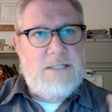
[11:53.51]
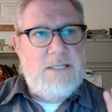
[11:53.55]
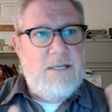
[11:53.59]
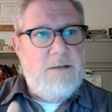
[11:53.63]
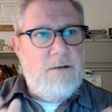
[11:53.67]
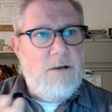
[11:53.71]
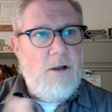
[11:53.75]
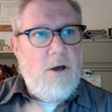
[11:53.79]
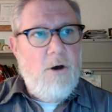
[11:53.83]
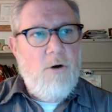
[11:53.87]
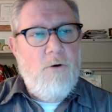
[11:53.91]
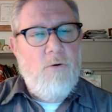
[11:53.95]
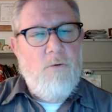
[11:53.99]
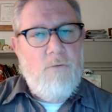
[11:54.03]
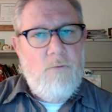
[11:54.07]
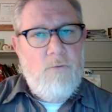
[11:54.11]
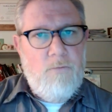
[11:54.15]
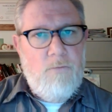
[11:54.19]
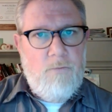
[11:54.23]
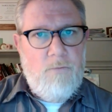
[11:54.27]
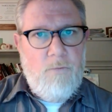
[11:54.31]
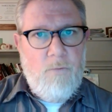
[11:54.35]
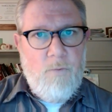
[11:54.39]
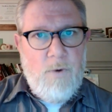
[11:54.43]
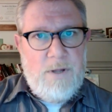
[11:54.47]
to know
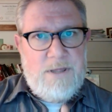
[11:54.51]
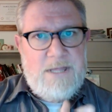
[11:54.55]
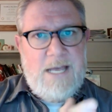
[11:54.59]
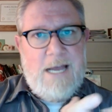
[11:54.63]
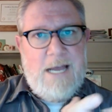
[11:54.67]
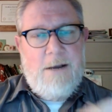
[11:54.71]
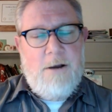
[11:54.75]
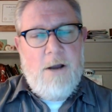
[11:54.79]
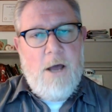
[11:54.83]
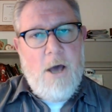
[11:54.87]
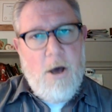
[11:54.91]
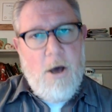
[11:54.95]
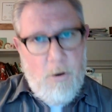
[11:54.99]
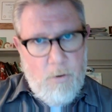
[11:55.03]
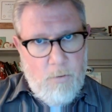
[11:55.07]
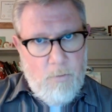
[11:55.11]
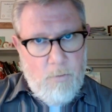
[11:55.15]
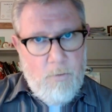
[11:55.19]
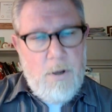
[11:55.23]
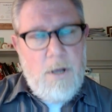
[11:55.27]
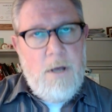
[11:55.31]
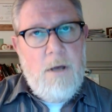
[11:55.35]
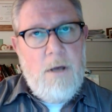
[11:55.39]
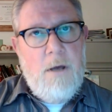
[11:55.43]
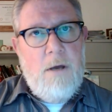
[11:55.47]
what they know.